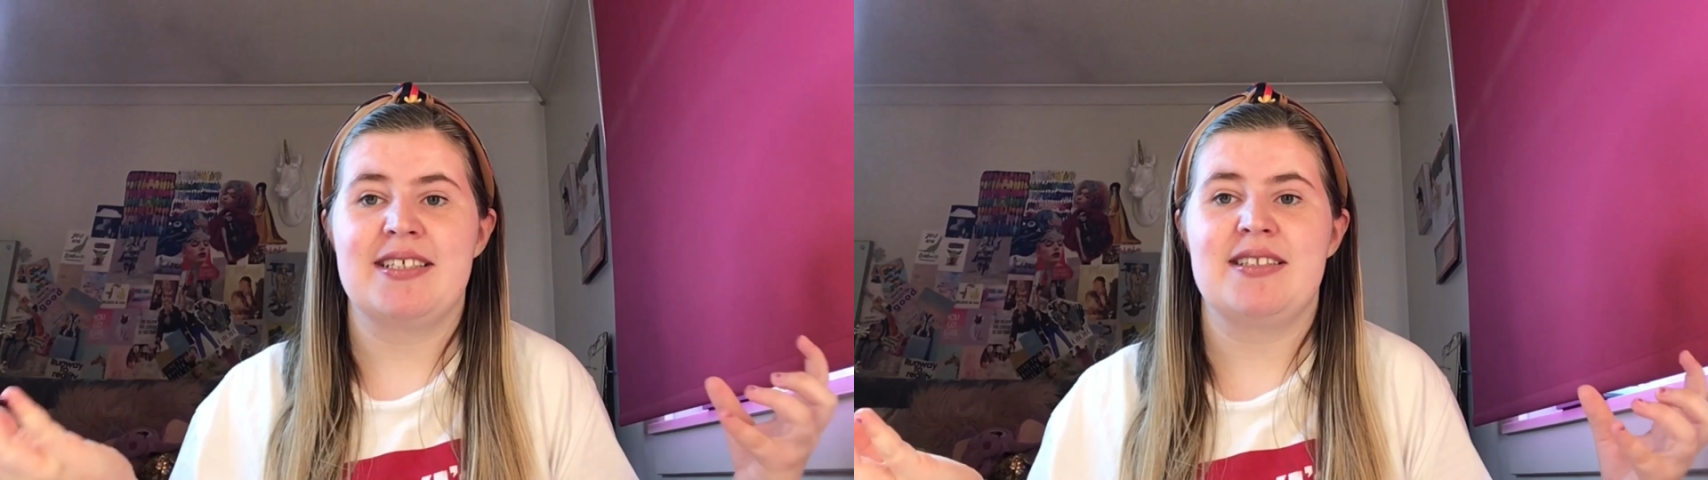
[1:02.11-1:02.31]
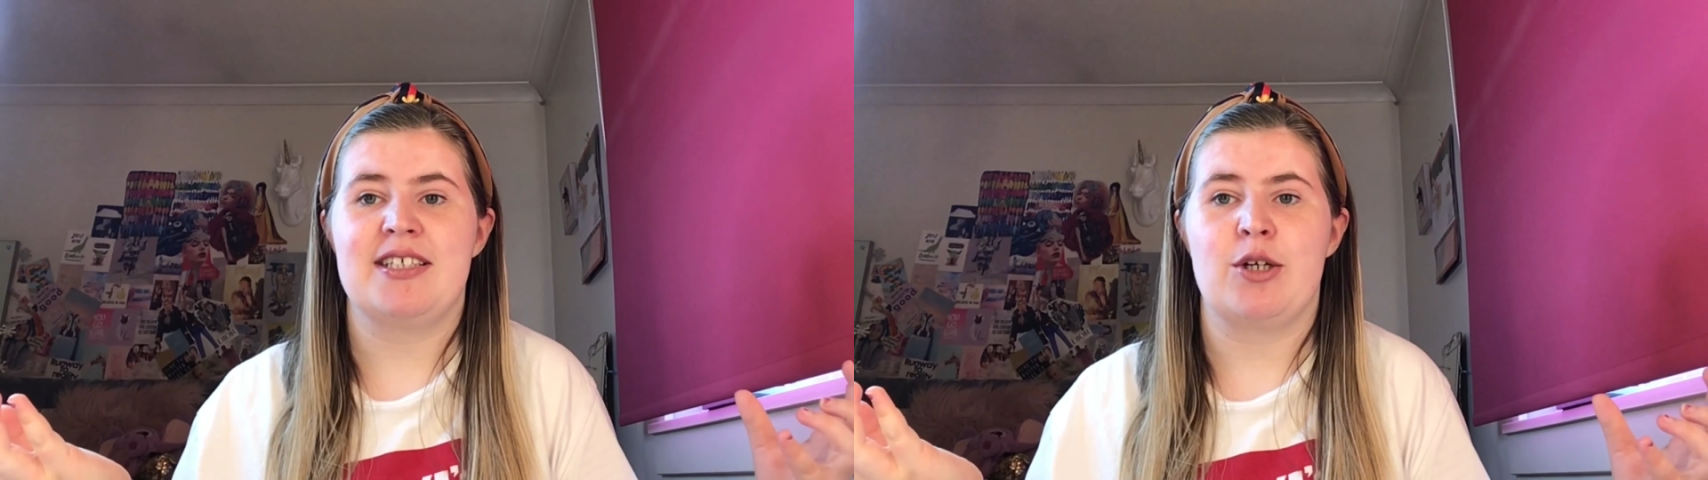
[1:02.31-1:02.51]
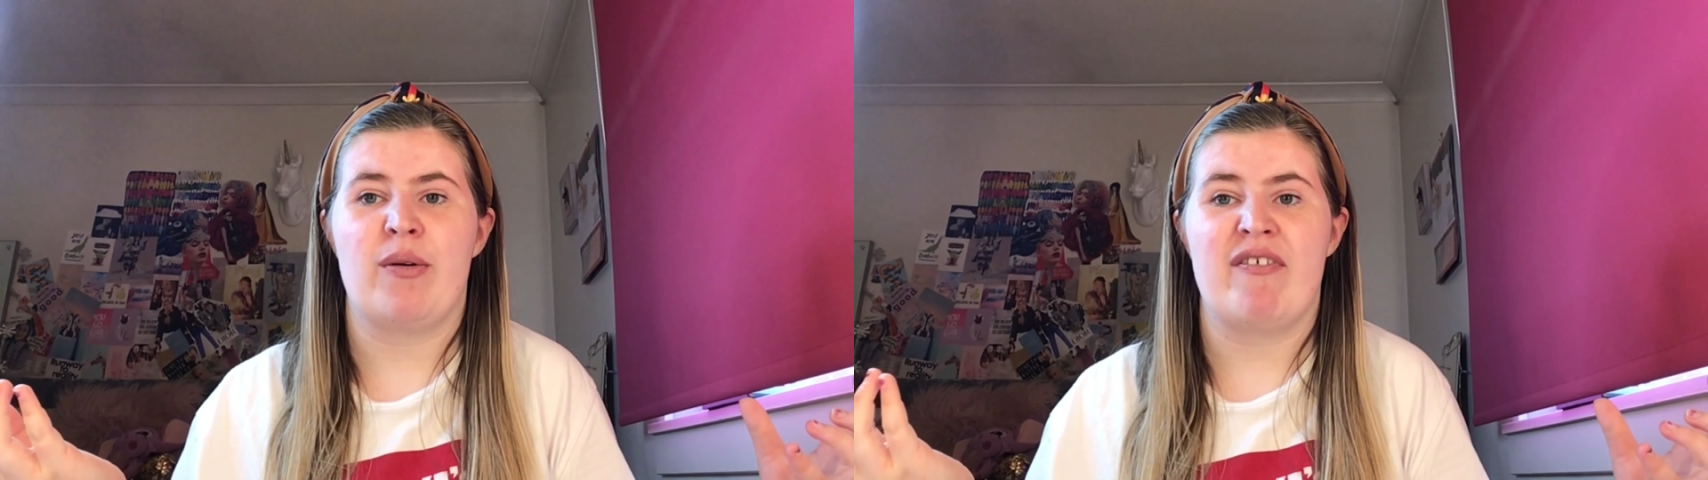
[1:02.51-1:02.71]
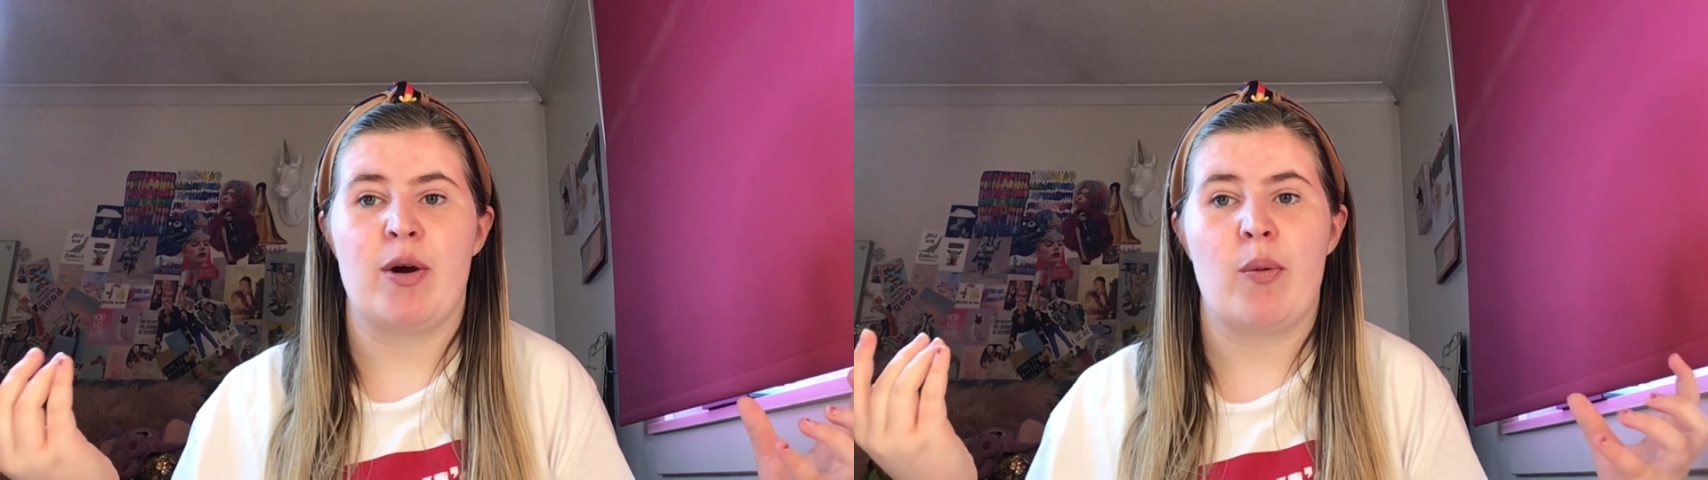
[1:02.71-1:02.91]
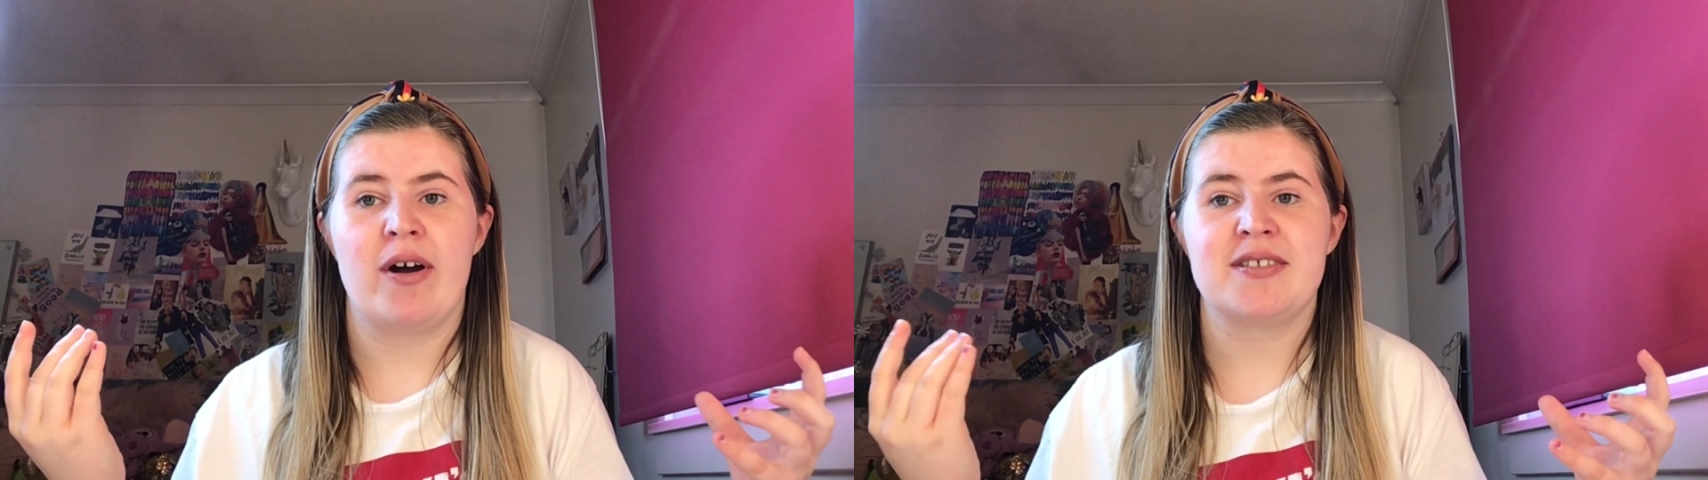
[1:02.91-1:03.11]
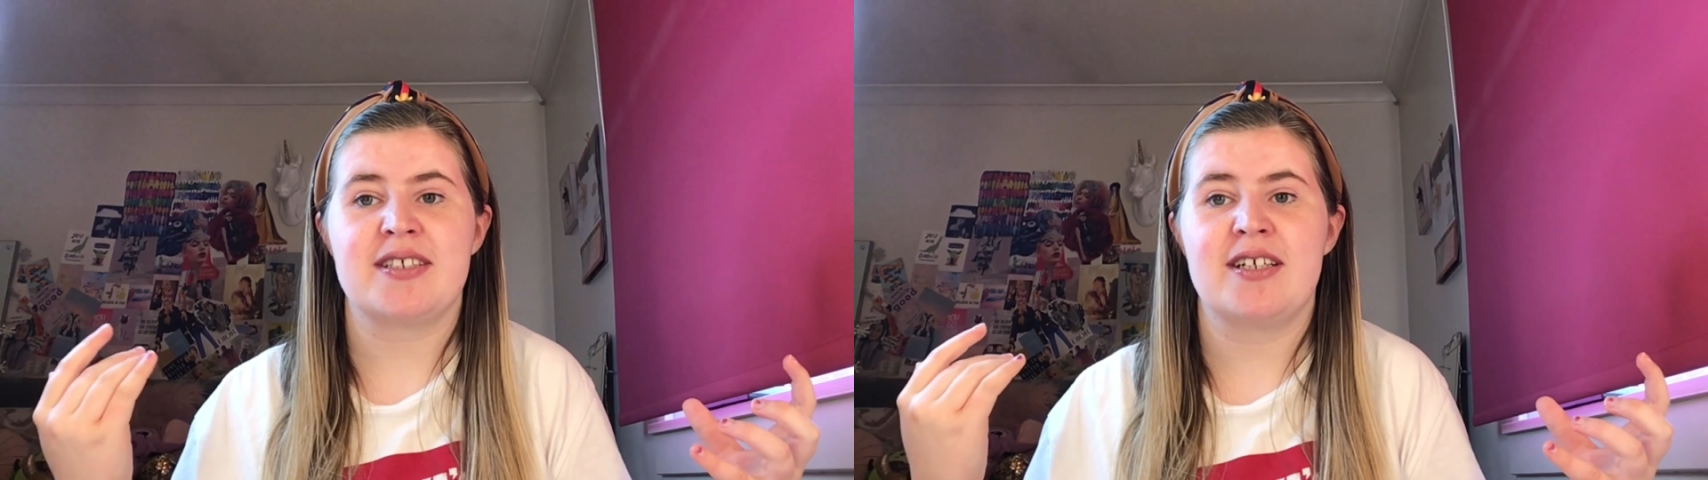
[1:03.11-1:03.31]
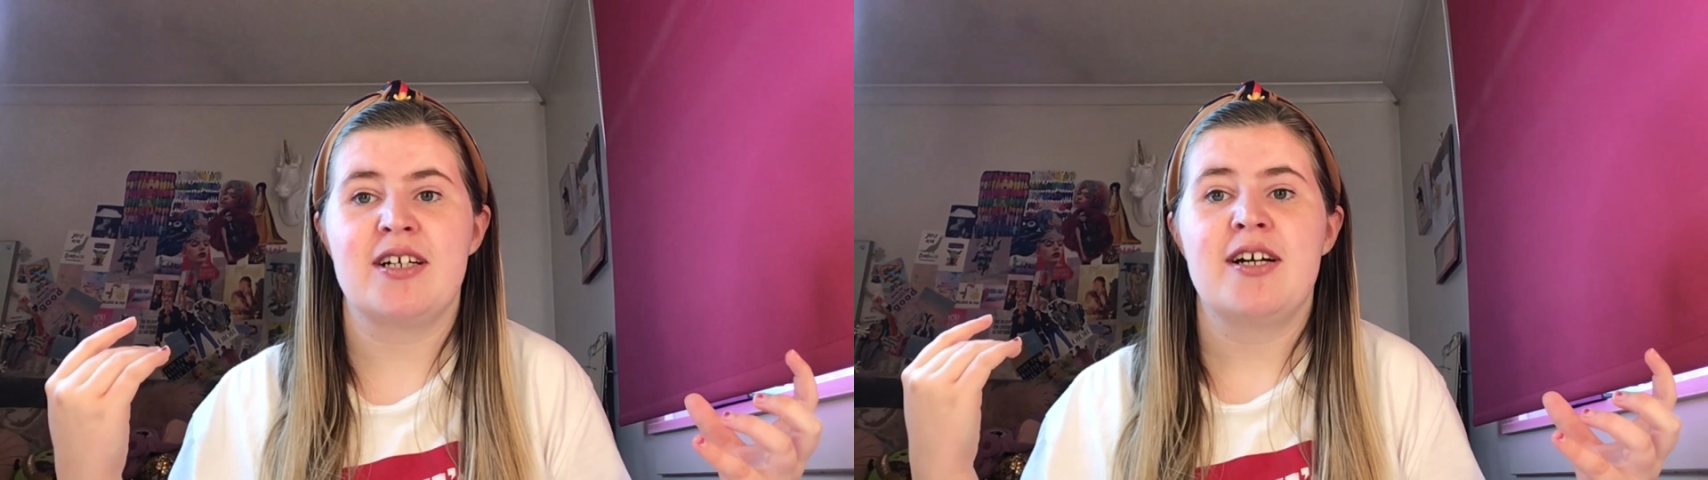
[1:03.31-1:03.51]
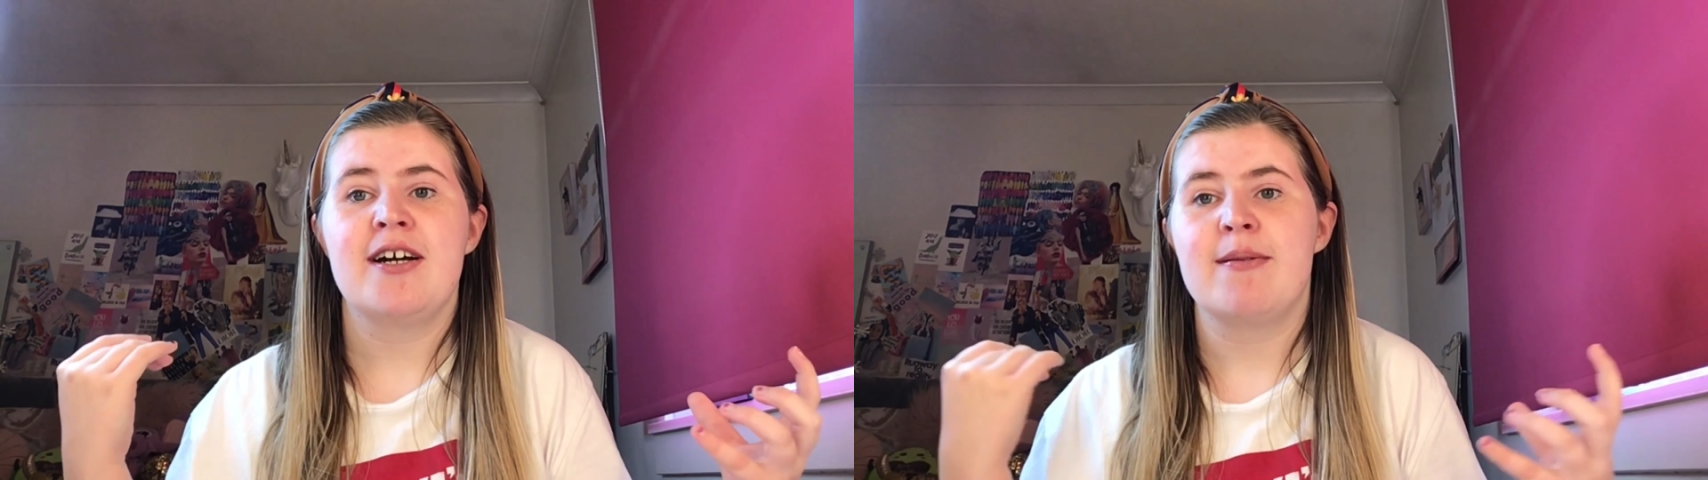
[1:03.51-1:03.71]
deal with it worse,
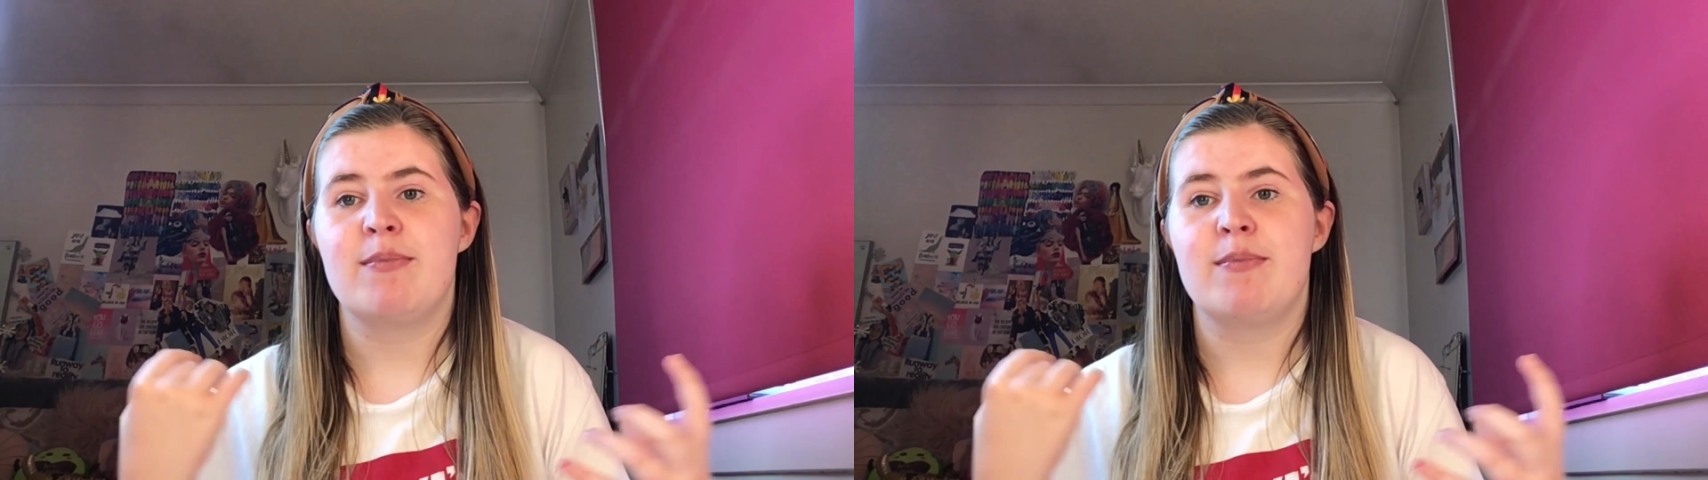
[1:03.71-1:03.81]
but